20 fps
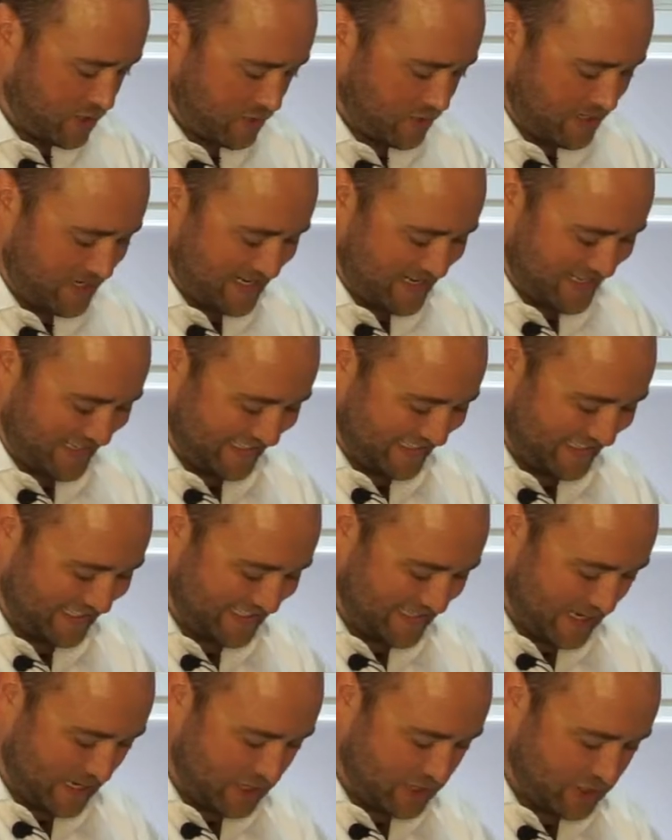knee
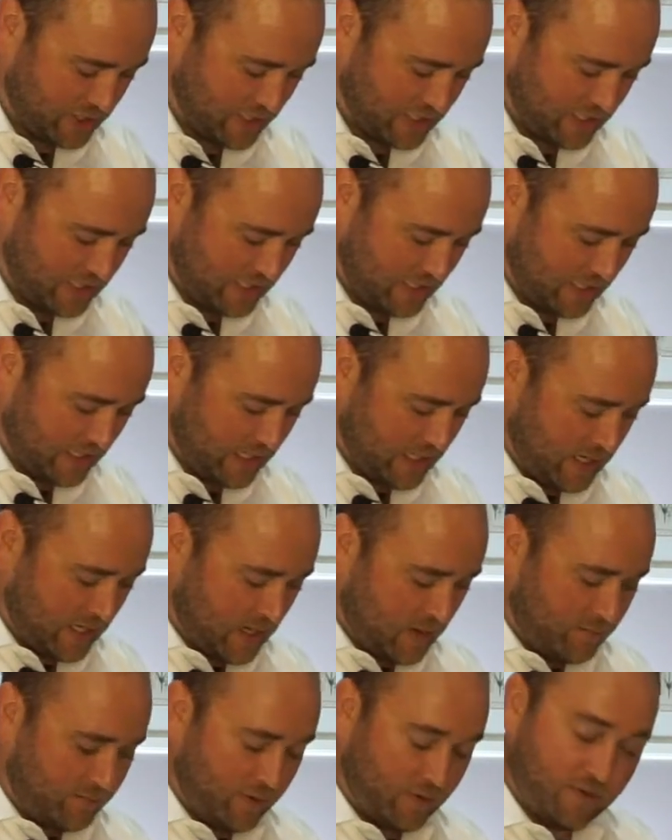extension,
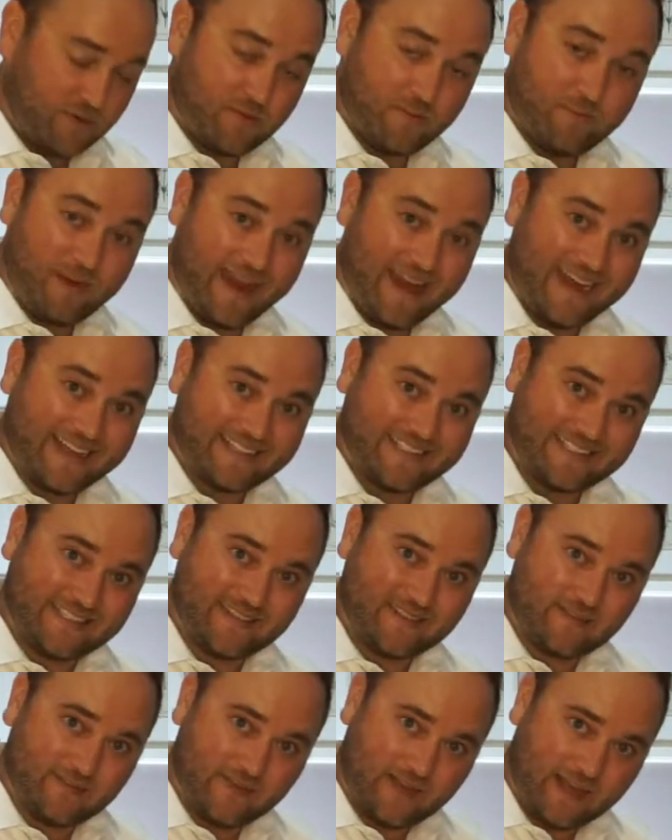both
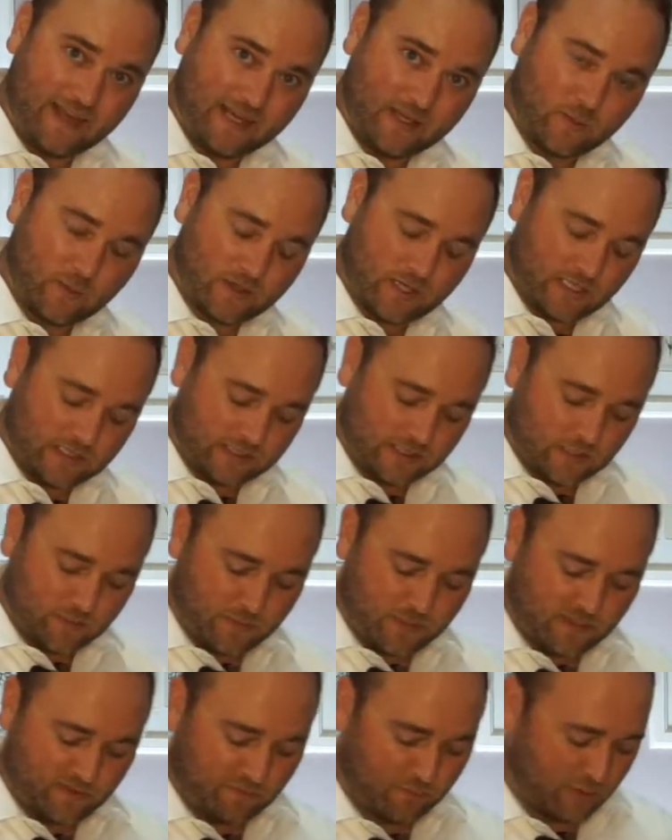passive and with a little
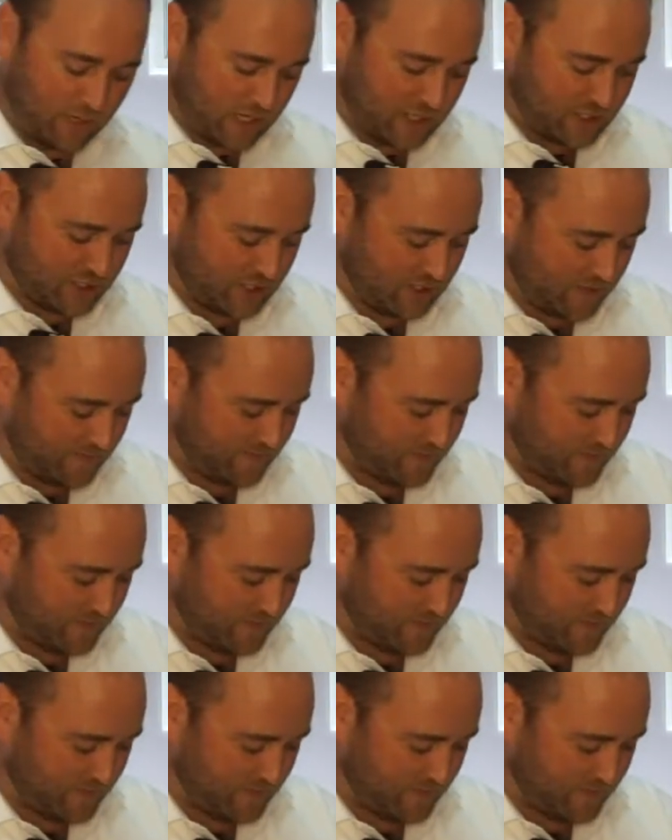bit of pressure.